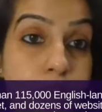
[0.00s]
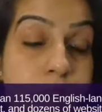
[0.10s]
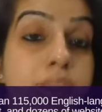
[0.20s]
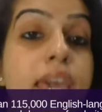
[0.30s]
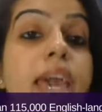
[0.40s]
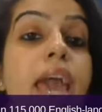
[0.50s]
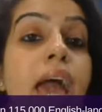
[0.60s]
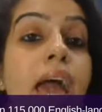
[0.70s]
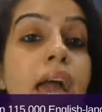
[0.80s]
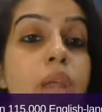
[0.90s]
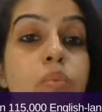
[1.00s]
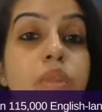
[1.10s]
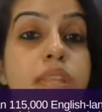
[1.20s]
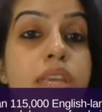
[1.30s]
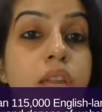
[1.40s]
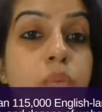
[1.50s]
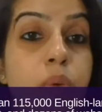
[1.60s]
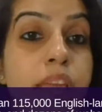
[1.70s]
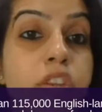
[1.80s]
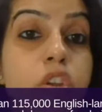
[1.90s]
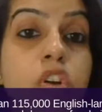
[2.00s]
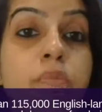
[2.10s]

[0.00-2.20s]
Okay, and with the advent